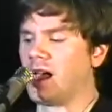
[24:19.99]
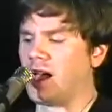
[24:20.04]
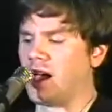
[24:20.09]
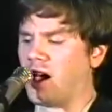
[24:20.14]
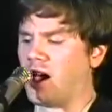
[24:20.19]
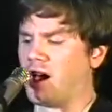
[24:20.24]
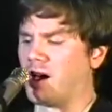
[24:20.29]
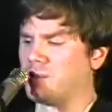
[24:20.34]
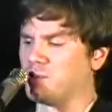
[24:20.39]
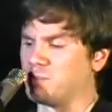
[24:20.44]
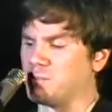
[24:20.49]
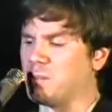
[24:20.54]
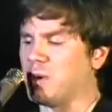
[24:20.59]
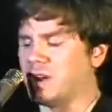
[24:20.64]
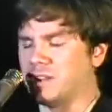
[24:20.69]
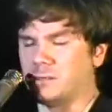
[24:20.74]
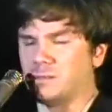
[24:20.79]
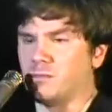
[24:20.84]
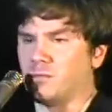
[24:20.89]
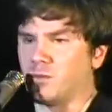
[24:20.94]
Um,
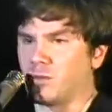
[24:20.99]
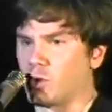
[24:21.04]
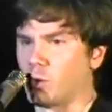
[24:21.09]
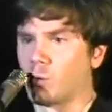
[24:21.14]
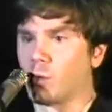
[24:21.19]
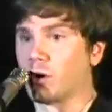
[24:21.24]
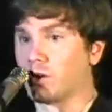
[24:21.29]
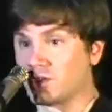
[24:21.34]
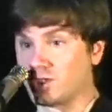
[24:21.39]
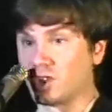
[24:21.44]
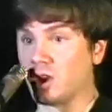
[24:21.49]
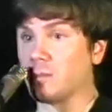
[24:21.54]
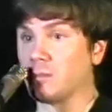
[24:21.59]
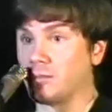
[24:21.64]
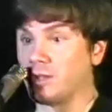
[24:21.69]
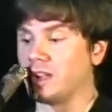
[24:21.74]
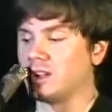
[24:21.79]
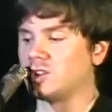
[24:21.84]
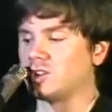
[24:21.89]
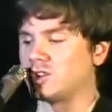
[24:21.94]
but there were some
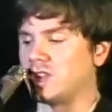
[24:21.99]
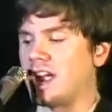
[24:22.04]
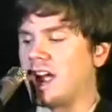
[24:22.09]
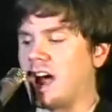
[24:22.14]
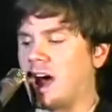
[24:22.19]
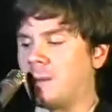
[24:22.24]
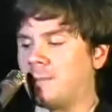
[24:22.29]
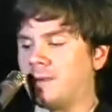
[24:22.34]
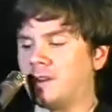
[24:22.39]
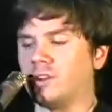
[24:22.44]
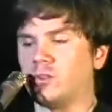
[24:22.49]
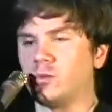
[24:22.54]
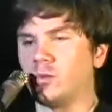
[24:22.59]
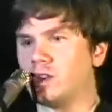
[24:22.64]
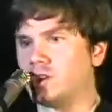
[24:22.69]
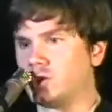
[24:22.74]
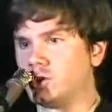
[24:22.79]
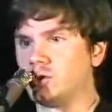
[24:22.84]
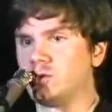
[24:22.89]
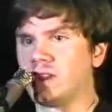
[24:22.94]
things that happened. We
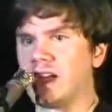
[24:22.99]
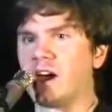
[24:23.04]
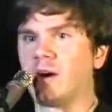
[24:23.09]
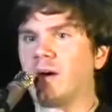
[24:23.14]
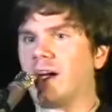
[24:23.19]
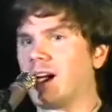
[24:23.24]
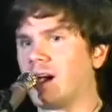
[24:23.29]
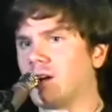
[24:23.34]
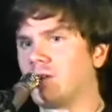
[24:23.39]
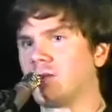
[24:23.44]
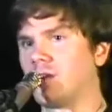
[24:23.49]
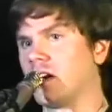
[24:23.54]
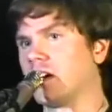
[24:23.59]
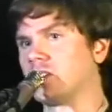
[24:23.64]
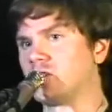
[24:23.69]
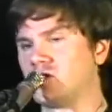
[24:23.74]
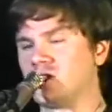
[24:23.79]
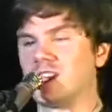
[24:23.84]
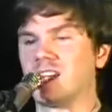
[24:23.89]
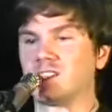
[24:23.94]
do now have a
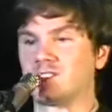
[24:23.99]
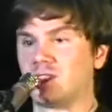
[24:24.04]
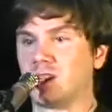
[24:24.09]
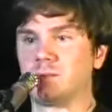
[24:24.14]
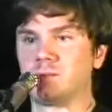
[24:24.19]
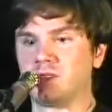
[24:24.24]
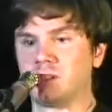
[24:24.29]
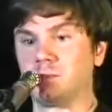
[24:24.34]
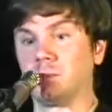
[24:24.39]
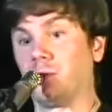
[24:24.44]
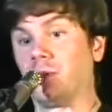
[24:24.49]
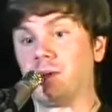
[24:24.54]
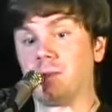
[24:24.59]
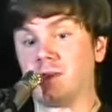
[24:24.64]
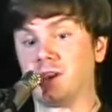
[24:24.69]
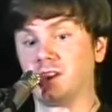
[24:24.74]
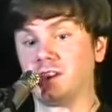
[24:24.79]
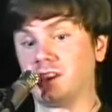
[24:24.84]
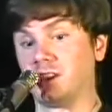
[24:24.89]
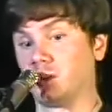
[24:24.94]
GSM
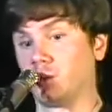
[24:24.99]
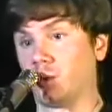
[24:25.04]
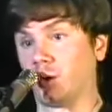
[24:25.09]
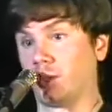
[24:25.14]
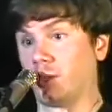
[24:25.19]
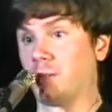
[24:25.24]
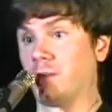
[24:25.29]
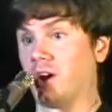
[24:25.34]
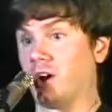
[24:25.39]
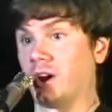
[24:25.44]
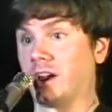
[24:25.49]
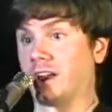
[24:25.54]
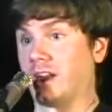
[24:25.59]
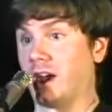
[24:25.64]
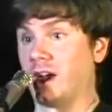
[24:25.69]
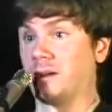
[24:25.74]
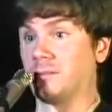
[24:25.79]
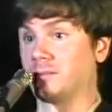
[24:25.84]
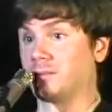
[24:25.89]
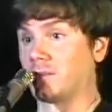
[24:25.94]
deployment in North
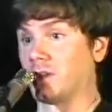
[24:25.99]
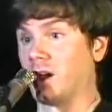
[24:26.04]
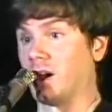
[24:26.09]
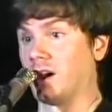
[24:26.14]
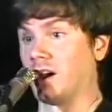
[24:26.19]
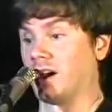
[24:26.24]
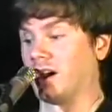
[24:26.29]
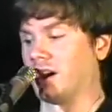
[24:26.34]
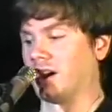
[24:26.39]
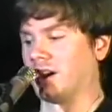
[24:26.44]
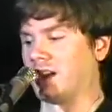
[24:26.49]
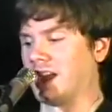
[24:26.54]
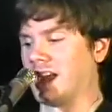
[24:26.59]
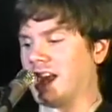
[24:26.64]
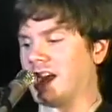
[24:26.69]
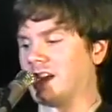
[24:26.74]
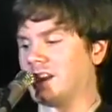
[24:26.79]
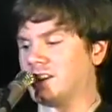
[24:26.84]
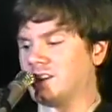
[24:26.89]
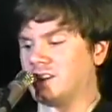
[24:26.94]
America. Uh,
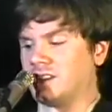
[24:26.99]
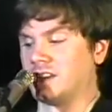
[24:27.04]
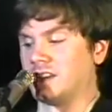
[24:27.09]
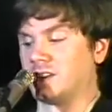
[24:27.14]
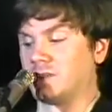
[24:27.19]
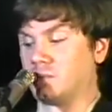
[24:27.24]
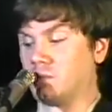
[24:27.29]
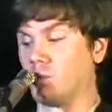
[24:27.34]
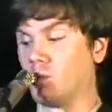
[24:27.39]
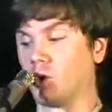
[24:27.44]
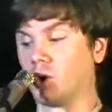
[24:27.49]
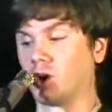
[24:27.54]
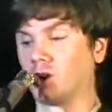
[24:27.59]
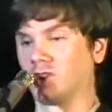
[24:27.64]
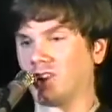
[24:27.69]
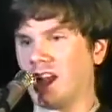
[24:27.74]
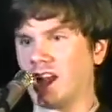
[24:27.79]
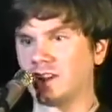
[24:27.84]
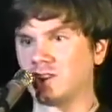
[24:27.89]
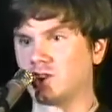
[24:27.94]
and it more or
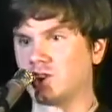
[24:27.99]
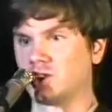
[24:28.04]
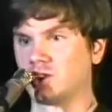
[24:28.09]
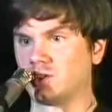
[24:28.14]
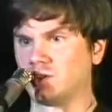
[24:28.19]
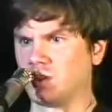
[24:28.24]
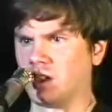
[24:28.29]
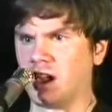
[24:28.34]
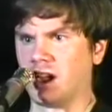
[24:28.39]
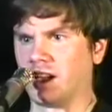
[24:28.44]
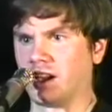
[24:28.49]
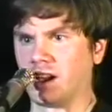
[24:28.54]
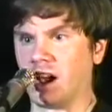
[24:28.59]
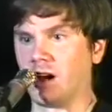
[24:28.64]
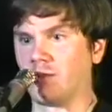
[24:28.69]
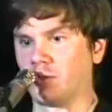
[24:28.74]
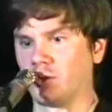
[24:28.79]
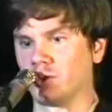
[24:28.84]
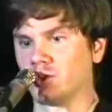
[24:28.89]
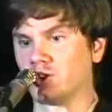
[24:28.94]
less uh,
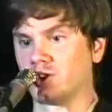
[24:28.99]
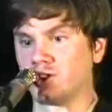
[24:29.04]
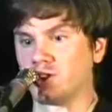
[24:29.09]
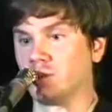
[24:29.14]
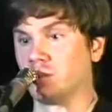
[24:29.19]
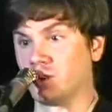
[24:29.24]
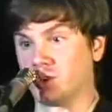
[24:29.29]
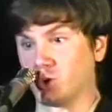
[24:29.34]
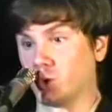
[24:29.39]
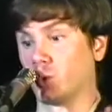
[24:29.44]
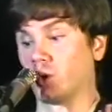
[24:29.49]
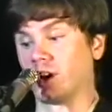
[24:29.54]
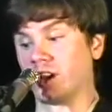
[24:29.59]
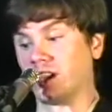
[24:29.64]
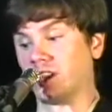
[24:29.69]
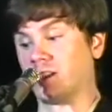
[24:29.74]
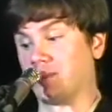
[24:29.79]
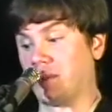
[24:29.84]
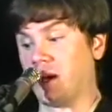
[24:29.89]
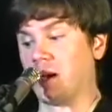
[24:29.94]
covers the majority
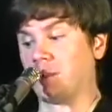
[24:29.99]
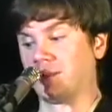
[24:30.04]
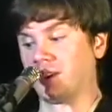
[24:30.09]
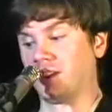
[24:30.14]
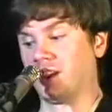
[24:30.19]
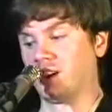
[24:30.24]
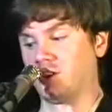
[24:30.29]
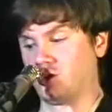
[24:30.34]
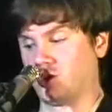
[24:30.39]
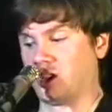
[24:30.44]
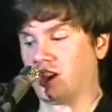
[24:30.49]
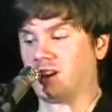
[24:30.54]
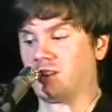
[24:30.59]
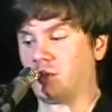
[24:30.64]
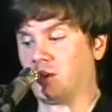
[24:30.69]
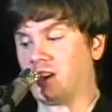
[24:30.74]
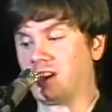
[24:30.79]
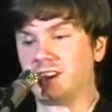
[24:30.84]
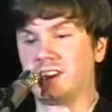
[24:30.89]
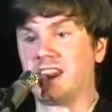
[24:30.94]
of the population.
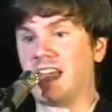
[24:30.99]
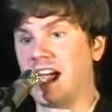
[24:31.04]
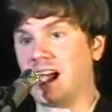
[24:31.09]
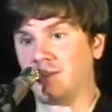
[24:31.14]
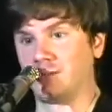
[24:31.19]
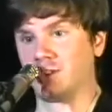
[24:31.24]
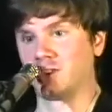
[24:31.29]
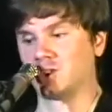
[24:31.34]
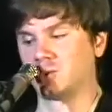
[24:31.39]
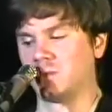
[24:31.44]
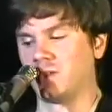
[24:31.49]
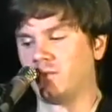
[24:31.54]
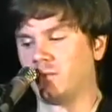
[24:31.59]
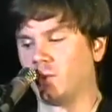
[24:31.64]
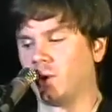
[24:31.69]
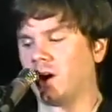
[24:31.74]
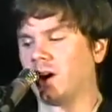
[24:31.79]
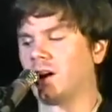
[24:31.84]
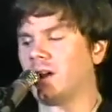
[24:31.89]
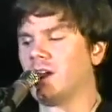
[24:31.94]
We didn't have this
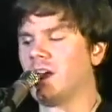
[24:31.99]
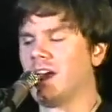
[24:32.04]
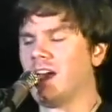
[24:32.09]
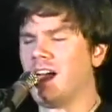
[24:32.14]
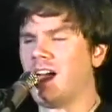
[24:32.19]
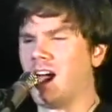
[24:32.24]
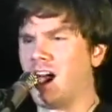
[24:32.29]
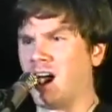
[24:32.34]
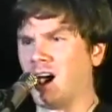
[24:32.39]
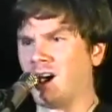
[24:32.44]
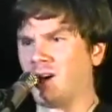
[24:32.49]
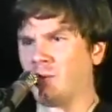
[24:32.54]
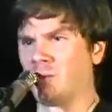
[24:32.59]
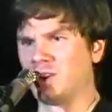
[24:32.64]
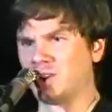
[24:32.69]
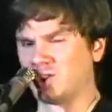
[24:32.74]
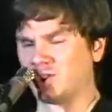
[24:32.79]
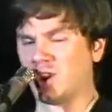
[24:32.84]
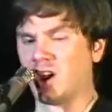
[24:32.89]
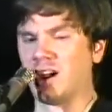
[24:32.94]
before. Uh, we
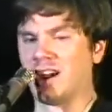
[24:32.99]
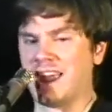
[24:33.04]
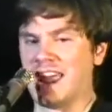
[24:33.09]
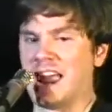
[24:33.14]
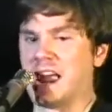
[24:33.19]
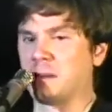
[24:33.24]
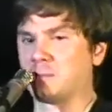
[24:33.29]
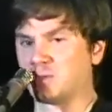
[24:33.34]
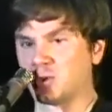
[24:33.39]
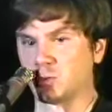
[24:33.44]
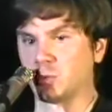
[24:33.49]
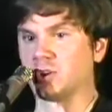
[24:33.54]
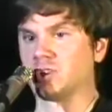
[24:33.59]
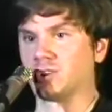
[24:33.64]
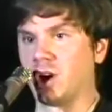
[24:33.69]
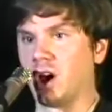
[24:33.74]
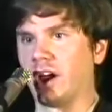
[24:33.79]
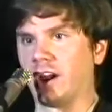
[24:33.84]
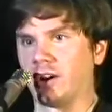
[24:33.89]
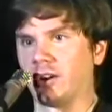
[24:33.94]
saw AMPS
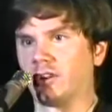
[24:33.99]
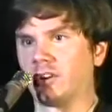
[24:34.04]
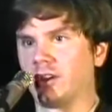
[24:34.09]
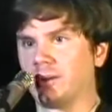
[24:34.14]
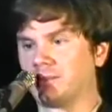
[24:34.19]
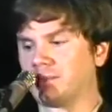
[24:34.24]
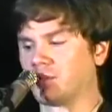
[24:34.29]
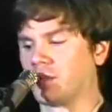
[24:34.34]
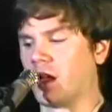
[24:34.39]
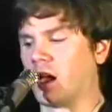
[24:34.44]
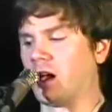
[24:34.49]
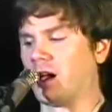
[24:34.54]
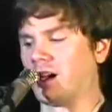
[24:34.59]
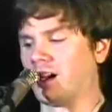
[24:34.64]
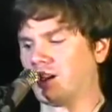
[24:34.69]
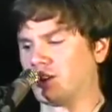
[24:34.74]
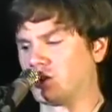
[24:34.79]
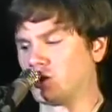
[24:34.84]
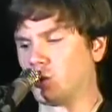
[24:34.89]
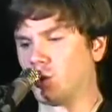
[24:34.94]
retired
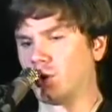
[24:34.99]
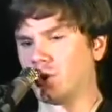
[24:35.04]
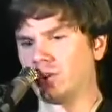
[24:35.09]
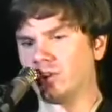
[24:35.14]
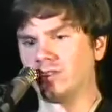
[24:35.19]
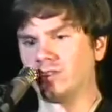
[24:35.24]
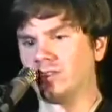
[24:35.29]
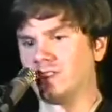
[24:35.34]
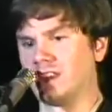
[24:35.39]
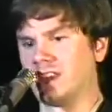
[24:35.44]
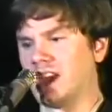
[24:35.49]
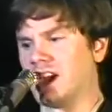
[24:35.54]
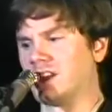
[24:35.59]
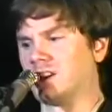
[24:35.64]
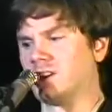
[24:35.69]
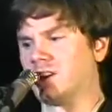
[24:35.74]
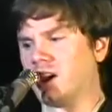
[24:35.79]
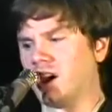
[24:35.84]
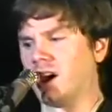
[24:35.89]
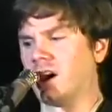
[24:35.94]
uh, toward the
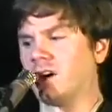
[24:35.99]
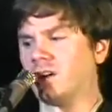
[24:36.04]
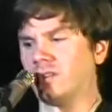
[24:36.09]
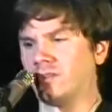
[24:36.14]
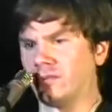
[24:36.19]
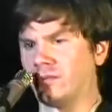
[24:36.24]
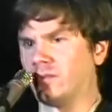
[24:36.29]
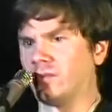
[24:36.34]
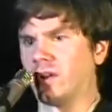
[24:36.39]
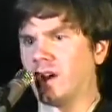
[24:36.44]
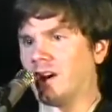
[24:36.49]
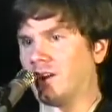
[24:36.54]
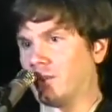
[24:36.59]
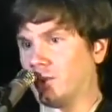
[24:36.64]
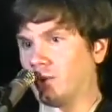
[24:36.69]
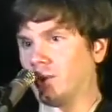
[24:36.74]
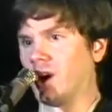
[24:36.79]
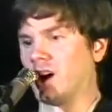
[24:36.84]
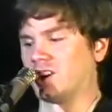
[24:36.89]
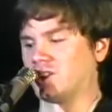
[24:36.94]
end of uh, the
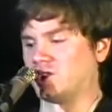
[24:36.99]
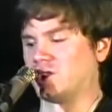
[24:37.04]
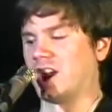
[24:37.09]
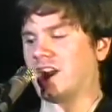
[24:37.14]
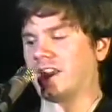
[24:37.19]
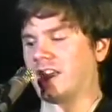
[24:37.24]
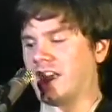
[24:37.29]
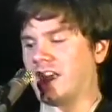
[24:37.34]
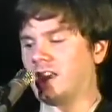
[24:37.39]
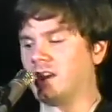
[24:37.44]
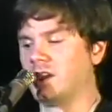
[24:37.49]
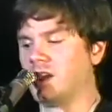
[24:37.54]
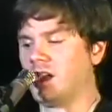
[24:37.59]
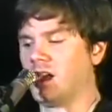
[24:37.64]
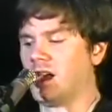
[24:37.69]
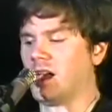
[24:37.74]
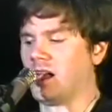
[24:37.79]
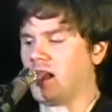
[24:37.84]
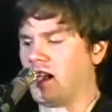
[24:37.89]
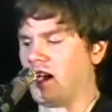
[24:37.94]
last decade.
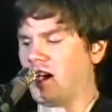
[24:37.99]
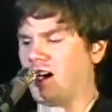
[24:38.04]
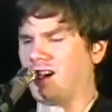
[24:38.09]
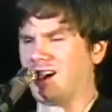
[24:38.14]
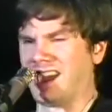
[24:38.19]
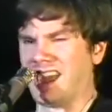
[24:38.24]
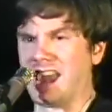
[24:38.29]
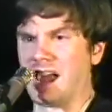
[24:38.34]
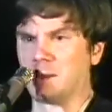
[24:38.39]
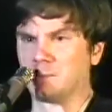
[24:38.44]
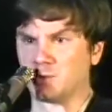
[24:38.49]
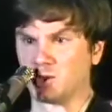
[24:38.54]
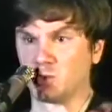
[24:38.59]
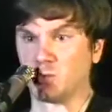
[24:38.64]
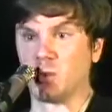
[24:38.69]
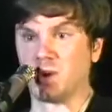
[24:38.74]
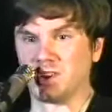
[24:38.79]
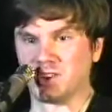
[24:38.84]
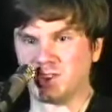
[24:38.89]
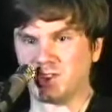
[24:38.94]
Uh, AMPS
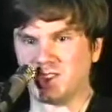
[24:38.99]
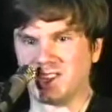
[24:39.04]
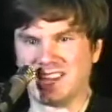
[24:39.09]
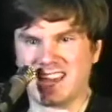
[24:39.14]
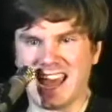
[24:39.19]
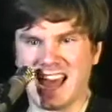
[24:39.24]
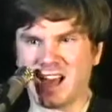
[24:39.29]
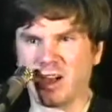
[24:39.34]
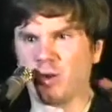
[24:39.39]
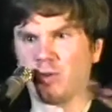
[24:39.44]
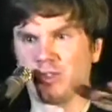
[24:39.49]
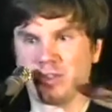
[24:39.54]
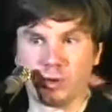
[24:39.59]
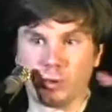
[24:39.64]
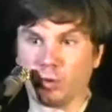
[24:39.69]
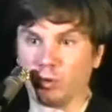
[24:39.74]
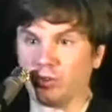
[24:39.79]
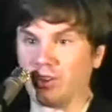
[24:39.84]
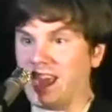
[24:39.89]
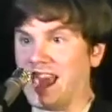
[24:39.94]
was the, the
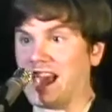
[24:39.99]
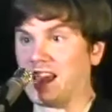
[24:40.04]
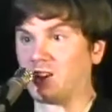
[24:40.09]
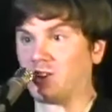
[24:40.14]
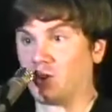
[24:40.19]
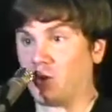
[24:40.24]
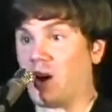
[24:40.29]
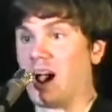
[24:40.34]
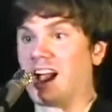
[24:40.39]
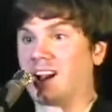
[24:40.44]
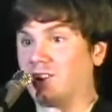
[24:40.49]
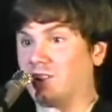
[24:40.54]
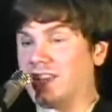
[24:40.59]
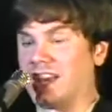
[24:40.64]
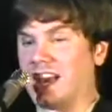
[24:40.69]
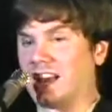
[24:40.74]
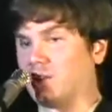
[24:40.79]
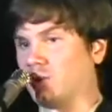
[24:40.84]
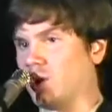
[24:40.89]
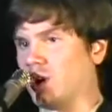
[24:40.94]
old an crackly
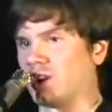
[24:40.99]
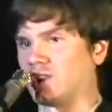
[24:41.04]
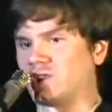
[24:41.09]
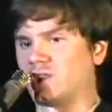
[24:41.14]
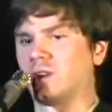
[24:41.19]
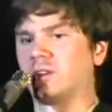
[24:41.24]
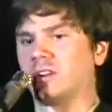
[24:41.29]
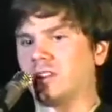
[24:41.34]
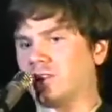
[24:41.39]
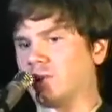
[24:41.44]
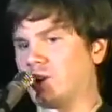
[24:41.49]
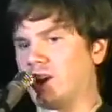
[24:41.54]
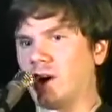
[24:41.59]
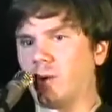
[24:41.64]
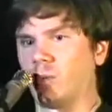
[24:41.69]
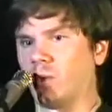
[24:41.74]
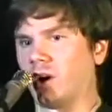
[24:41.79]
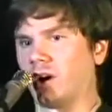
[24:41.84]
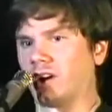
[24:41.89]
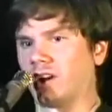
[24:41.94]
analog cellular
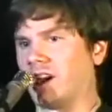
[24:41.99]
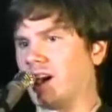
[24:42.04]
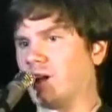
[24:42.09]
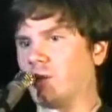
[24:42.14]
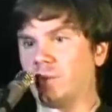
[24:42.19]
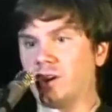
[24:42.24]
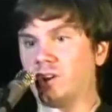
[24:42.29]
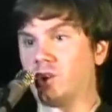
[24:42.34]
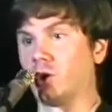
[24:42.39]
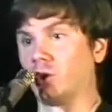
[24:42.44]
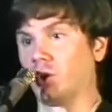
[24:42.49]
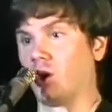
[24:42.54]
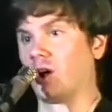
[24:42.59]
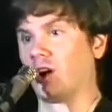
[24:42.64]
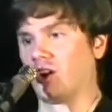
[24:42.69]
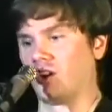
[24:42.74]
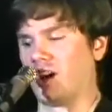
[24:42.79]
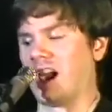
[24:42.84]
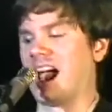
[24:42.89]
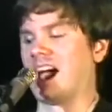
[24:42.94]
network. we no
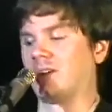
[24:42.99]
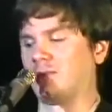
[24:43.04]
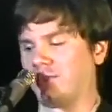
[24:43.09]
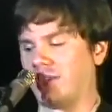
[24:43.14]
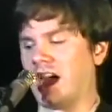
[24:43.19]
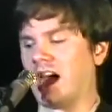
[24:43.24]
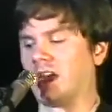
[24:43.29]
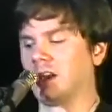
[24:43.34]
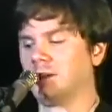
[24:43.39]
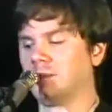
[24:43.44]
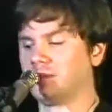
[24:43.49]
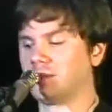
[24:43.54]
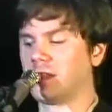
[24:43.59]
longer have that.